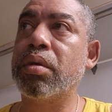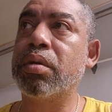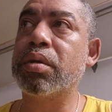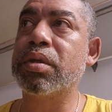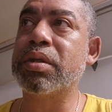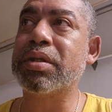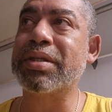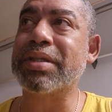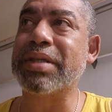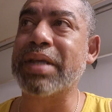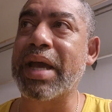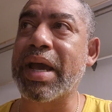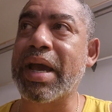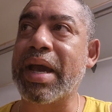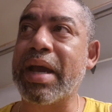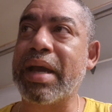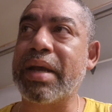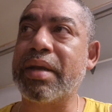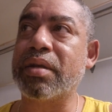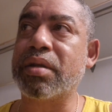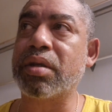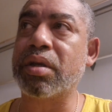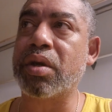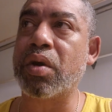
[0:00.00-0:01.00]

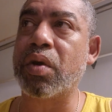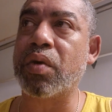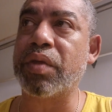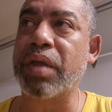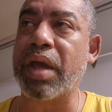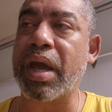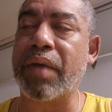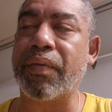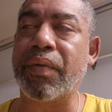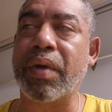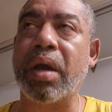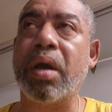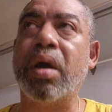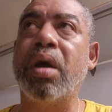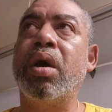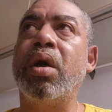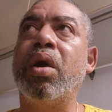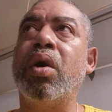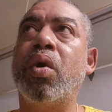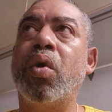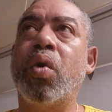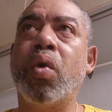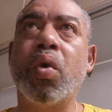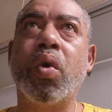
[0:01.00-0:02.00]
decide to go that route?
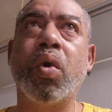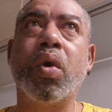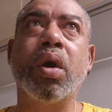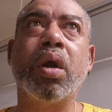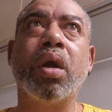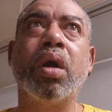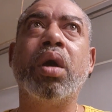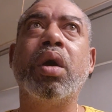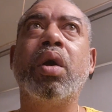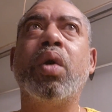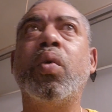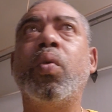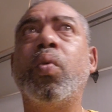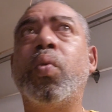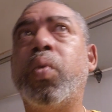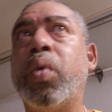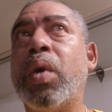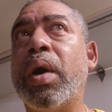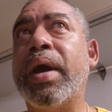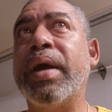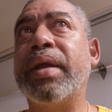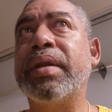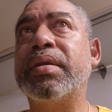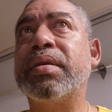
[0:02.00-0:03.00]
Or
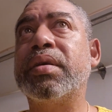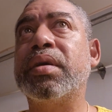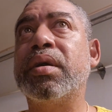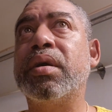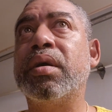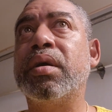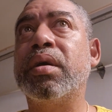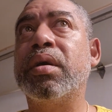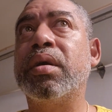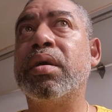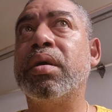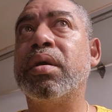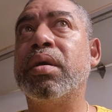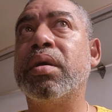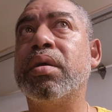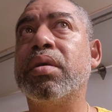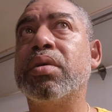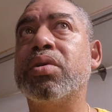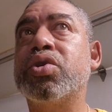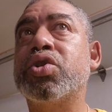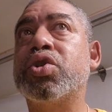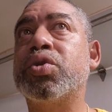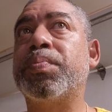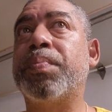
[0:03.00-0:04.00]
what
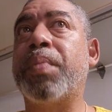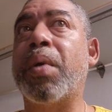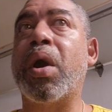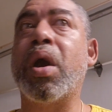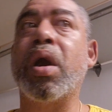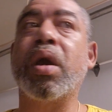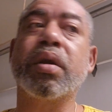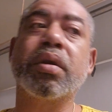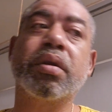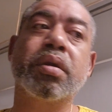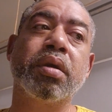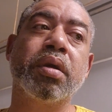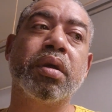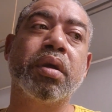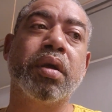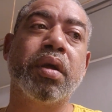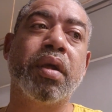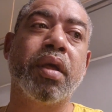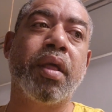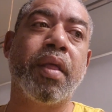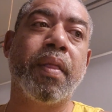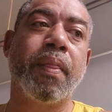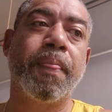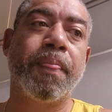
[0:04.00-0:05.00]
sparked
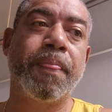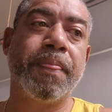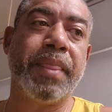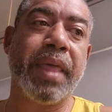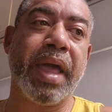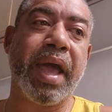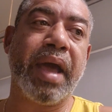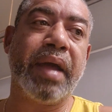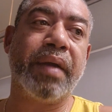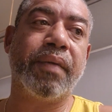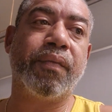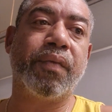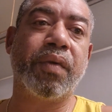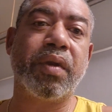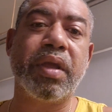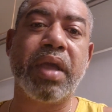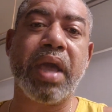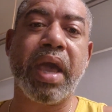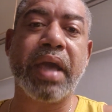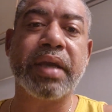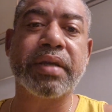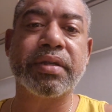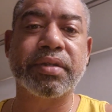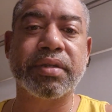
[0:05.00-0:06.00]
that
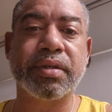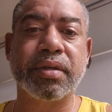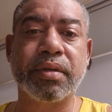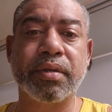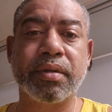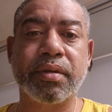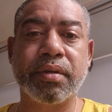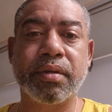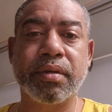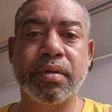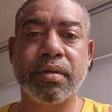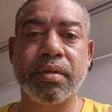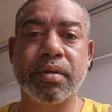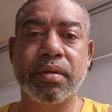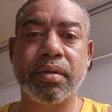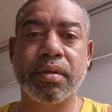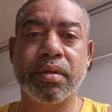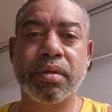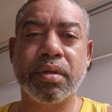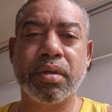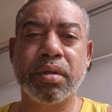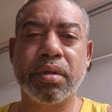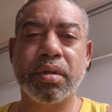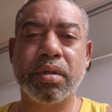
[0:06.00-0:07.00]
reaction?
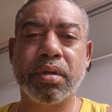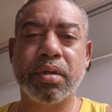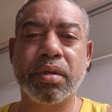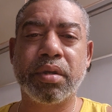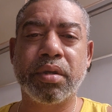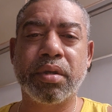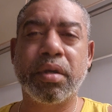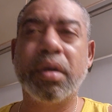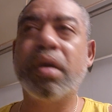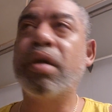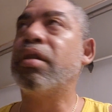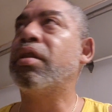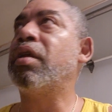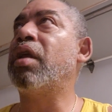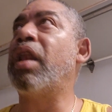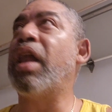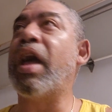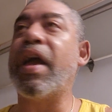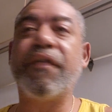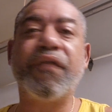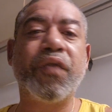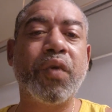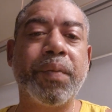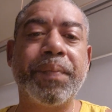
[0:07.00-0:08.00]
Their
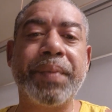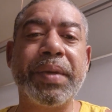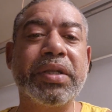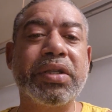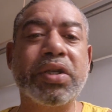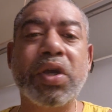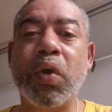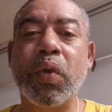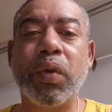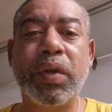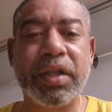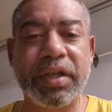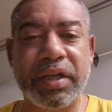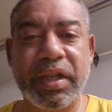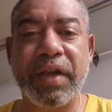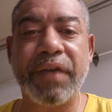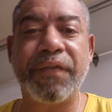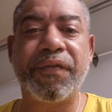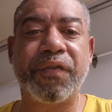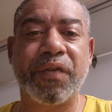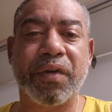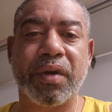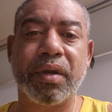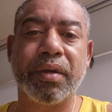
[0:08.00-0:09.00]
life would be totally
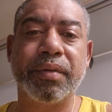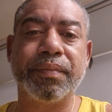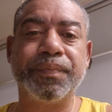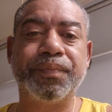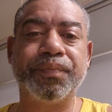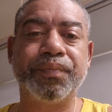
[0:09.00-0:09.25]
different.